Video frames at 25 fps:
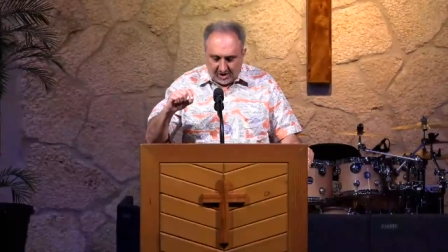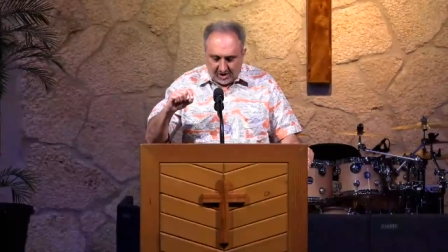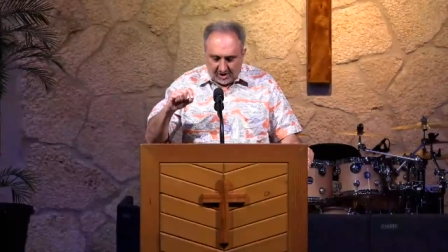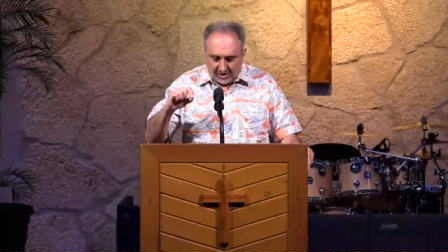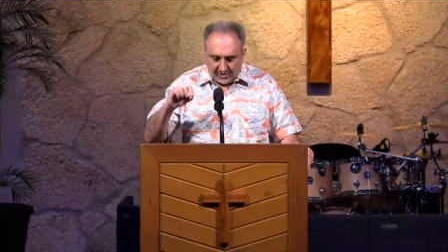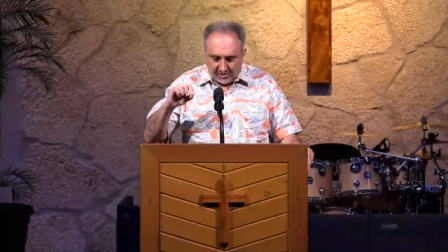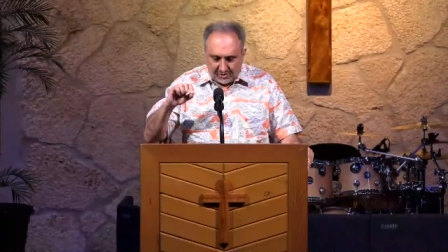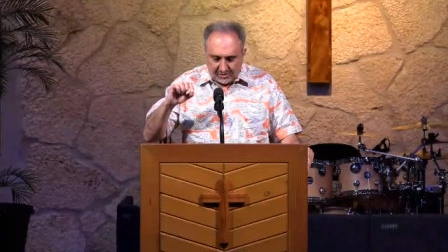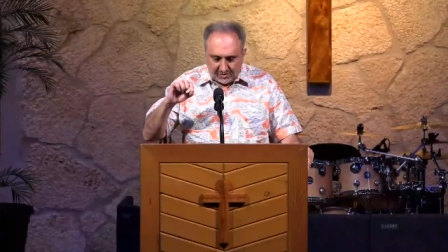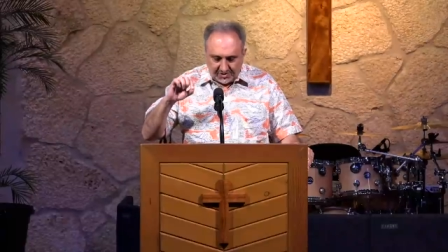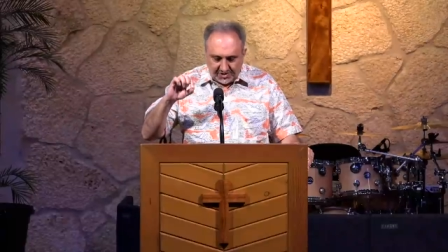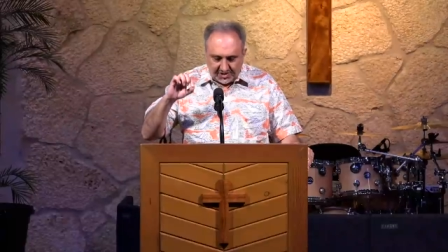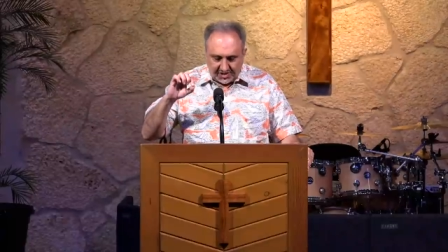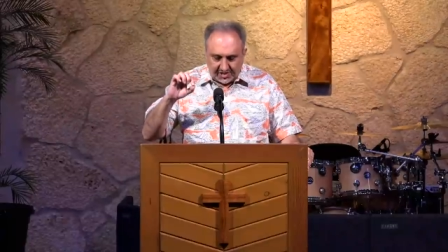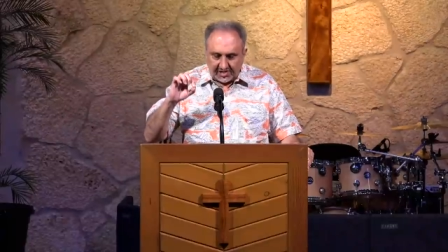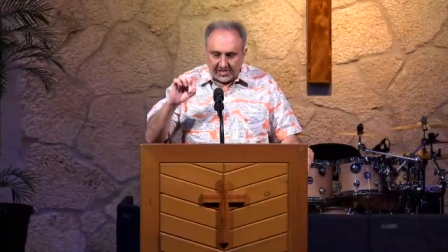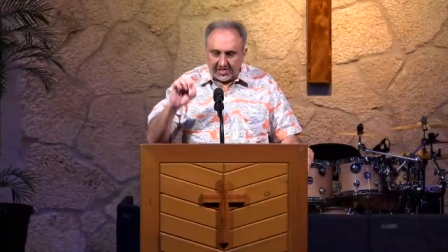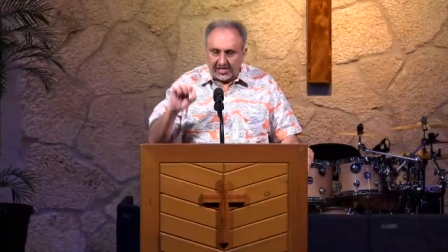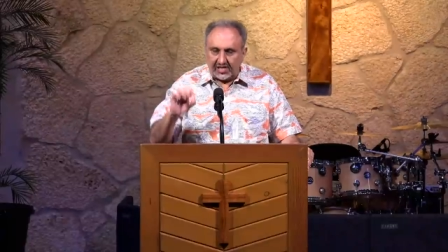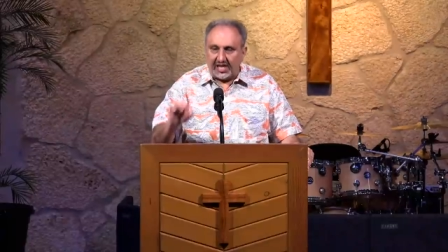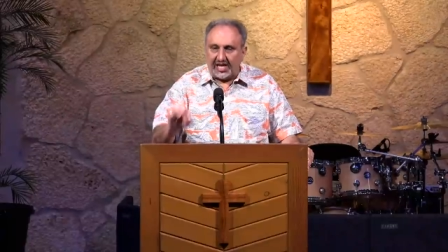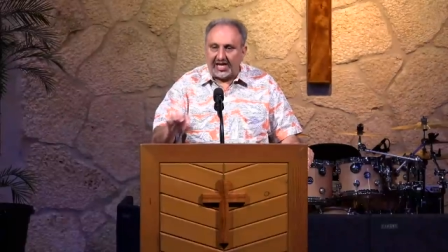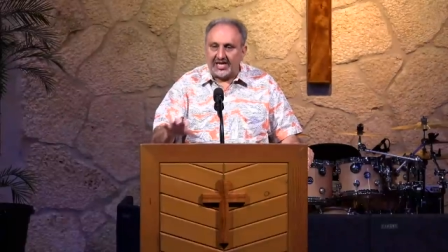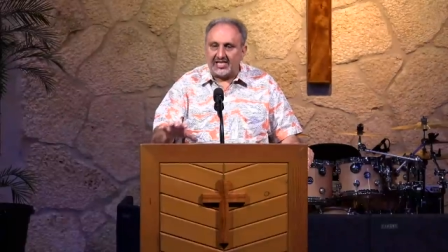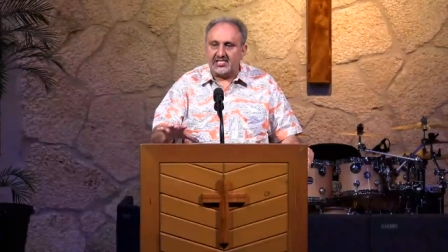are those
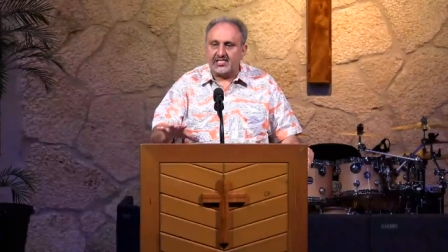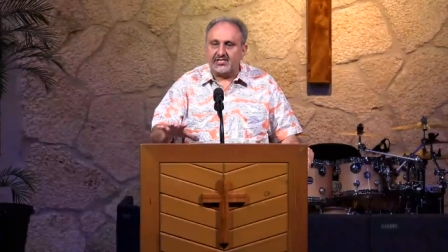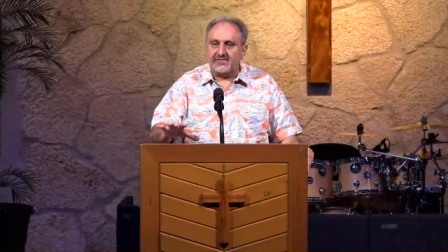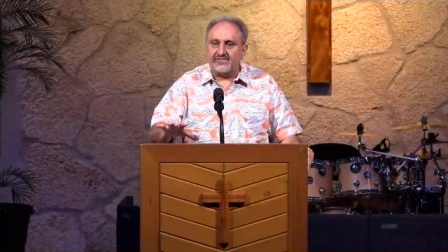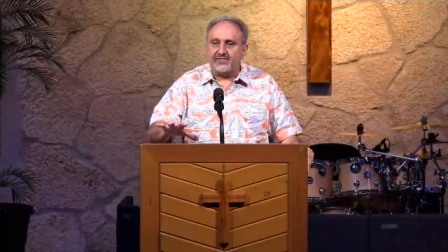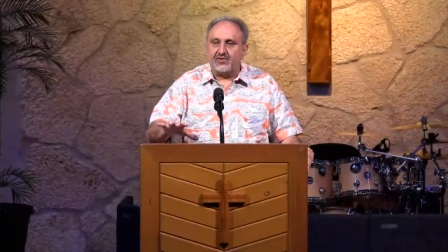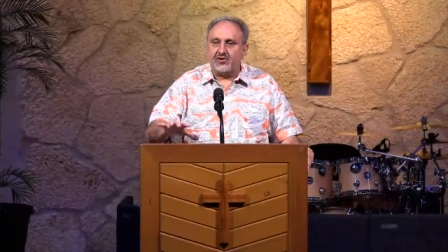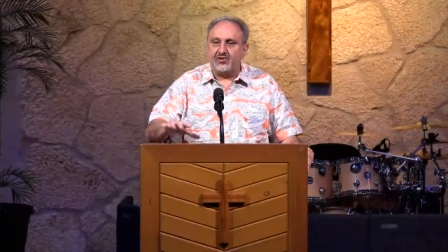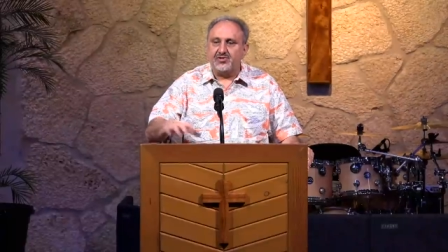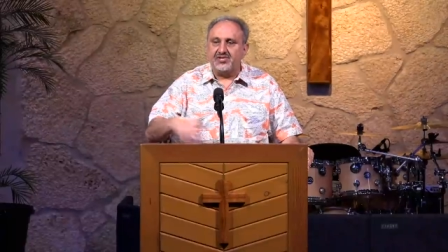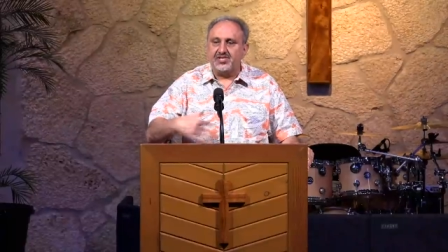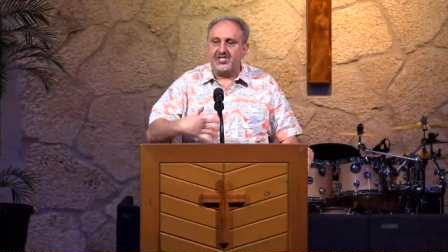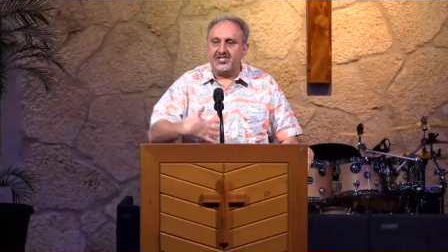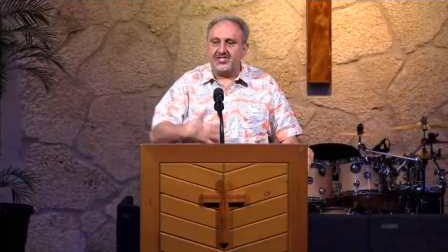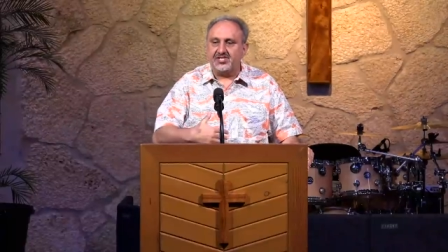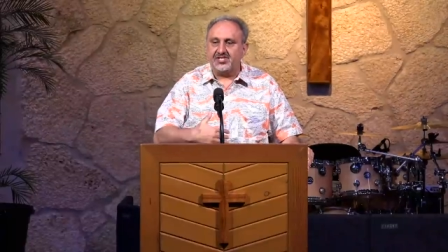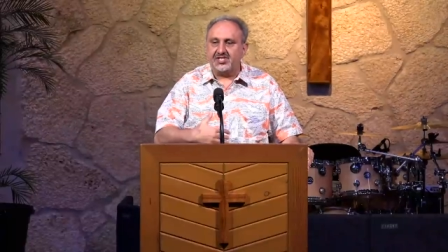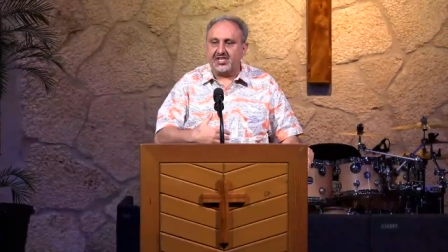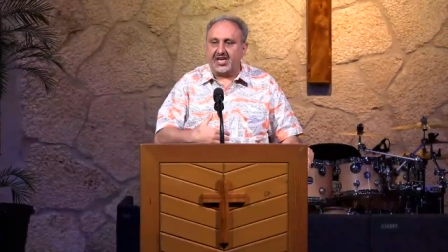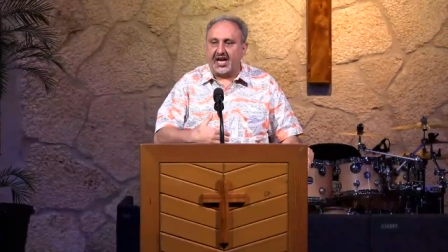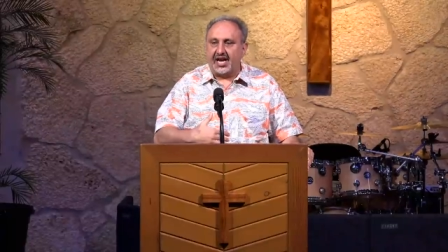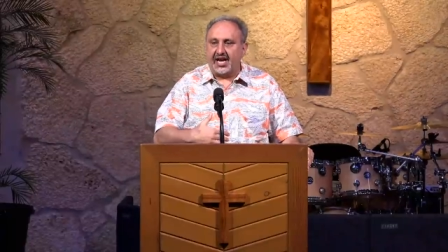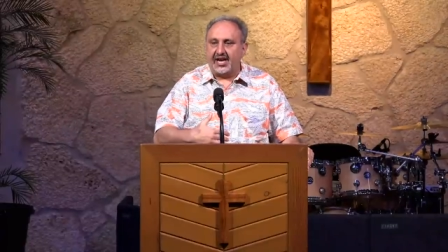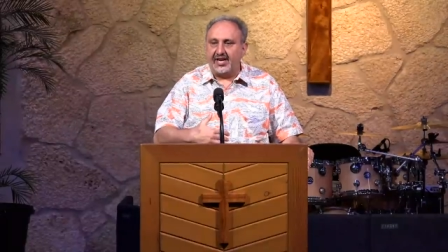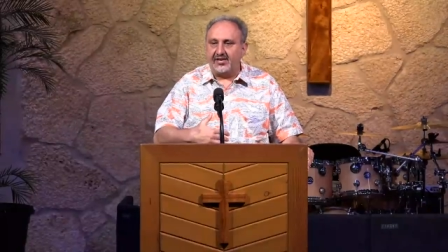lustful
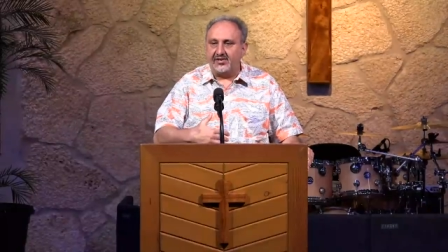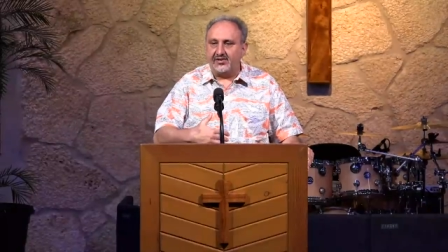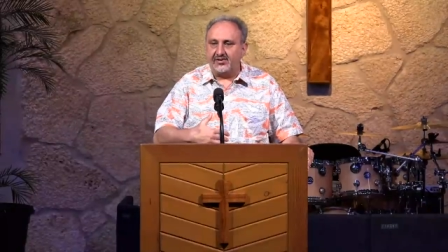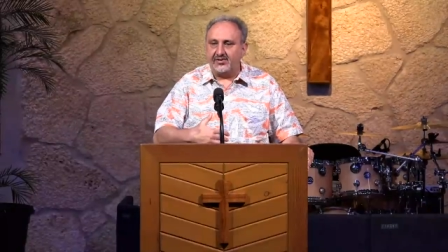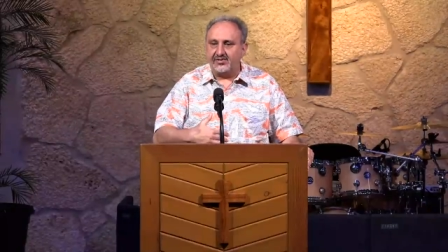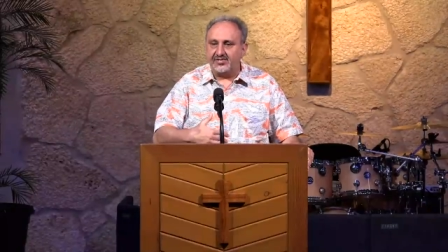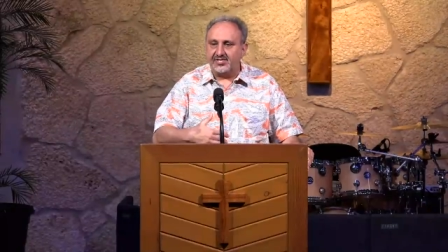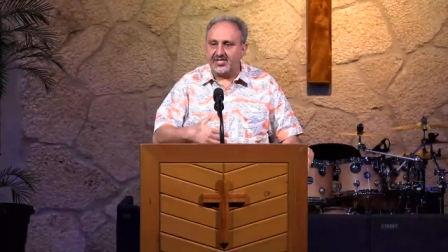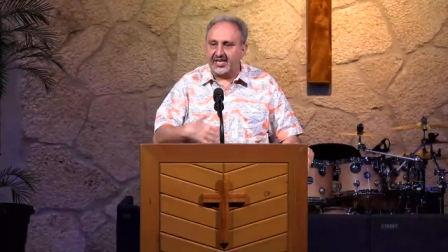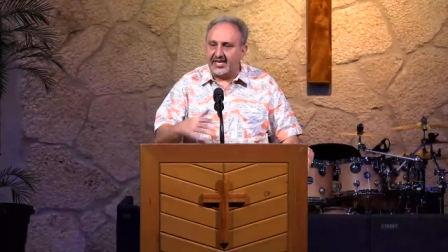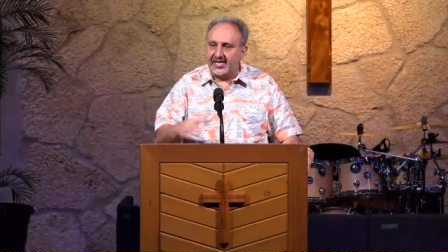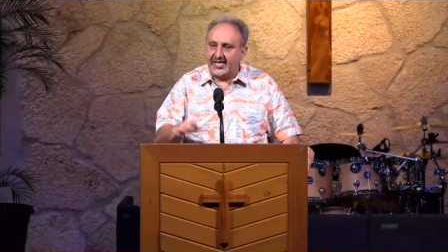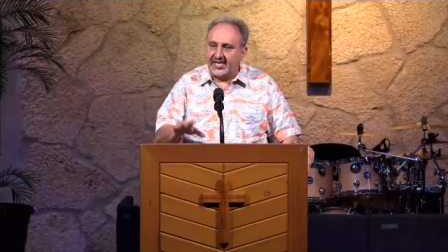desires.